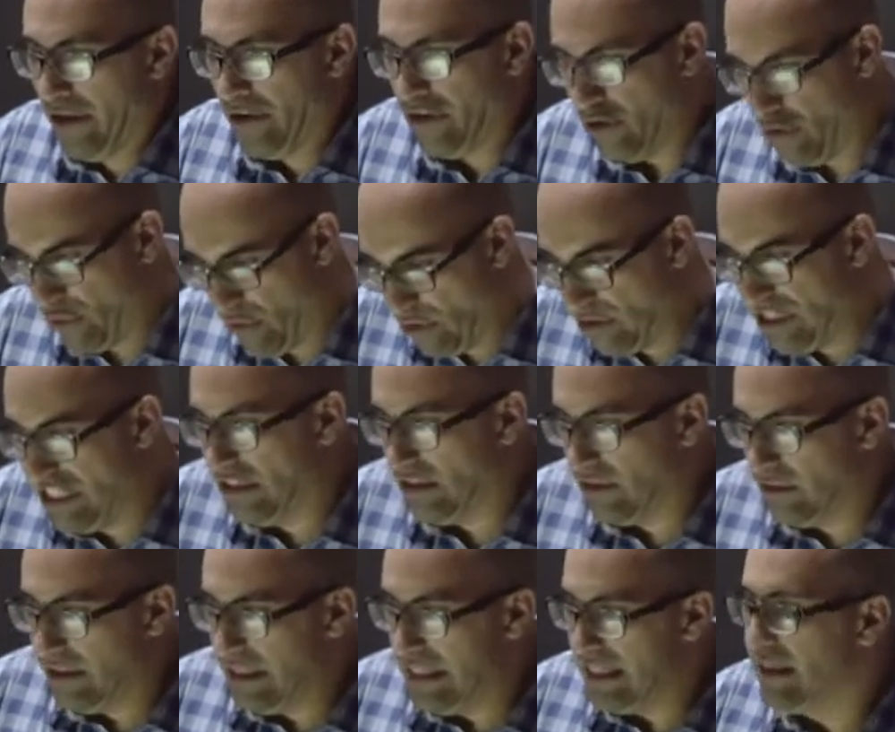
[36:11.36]
to throw
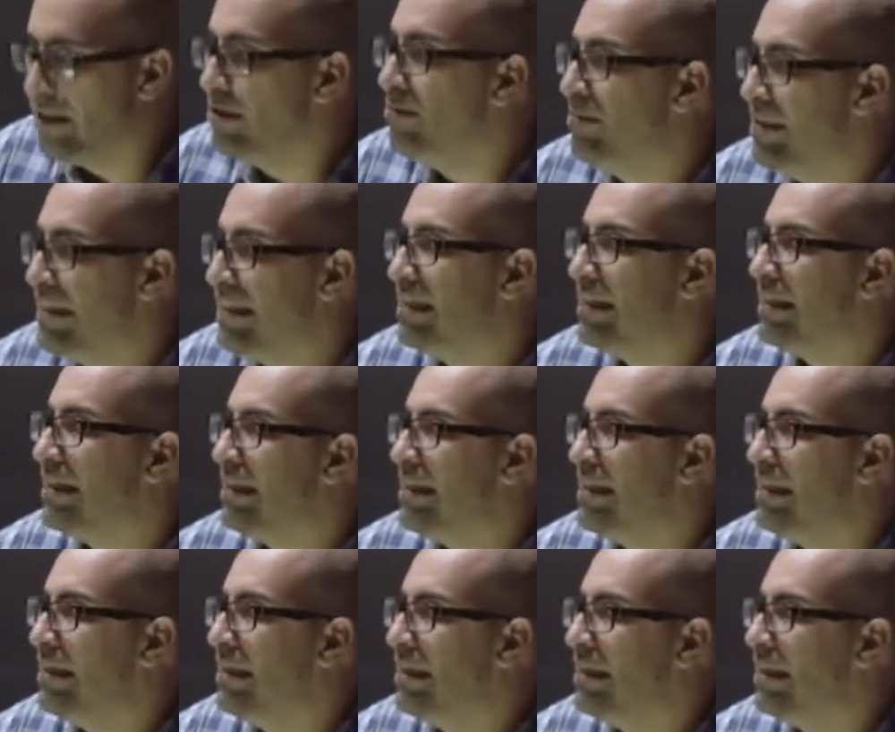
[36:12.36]
children into
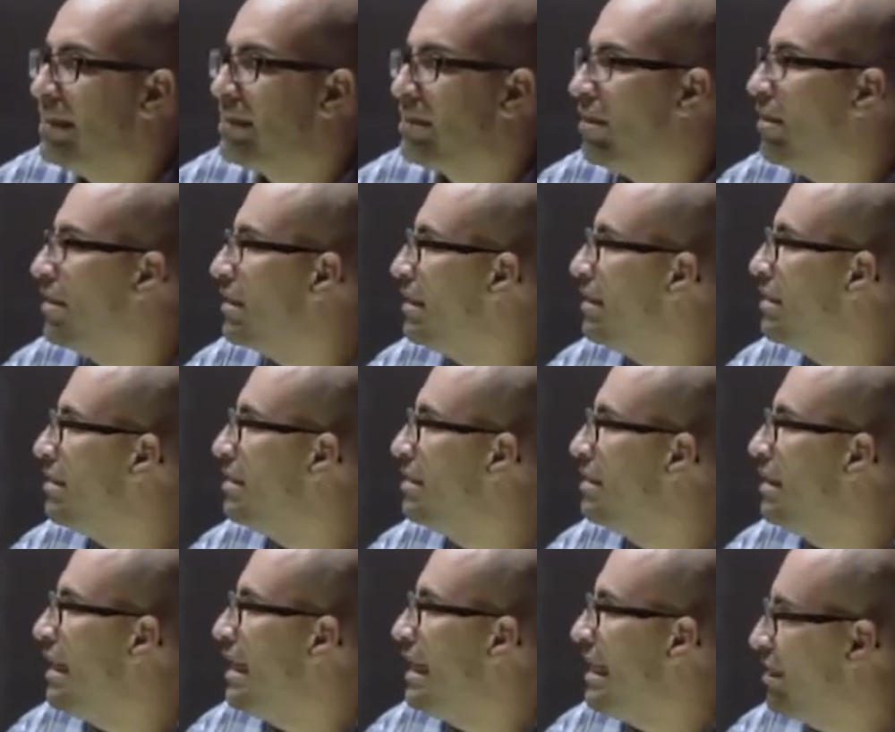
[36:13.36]
prison, as long
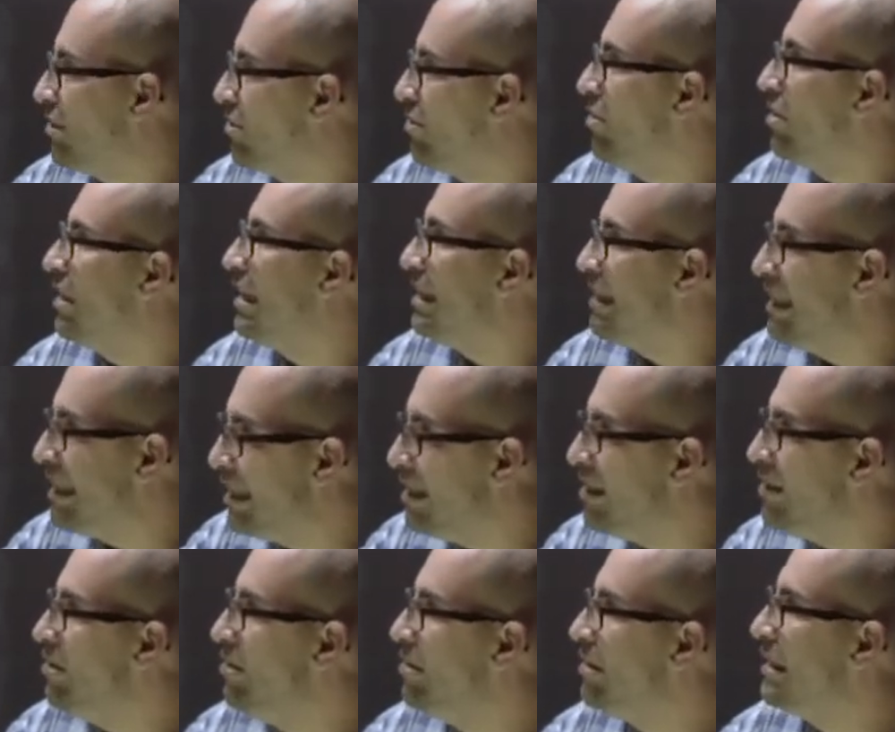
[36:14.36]
as Israel
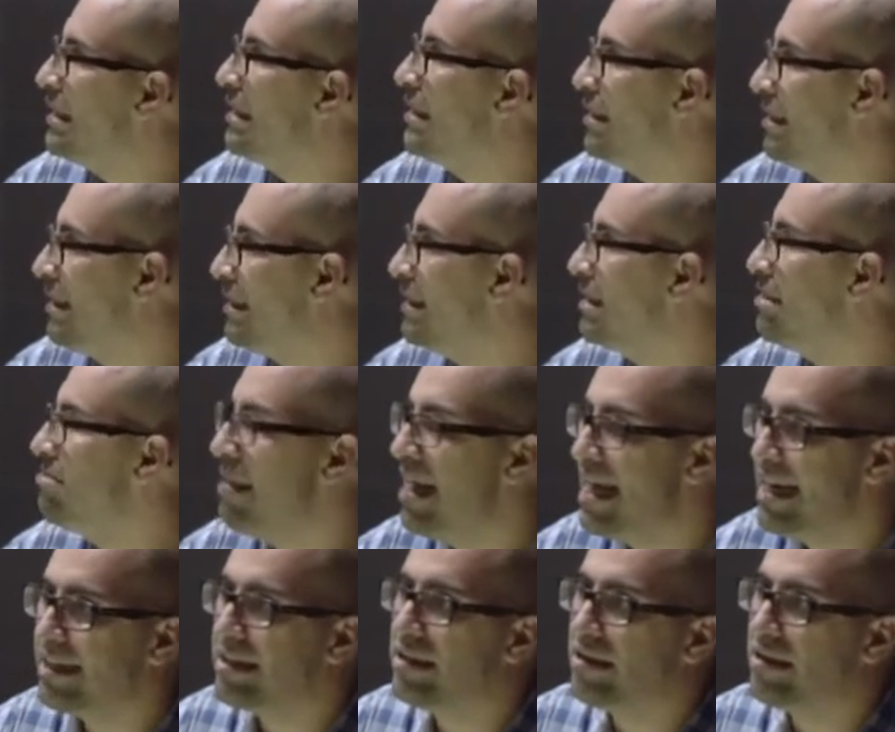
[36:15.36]
continues its systematic,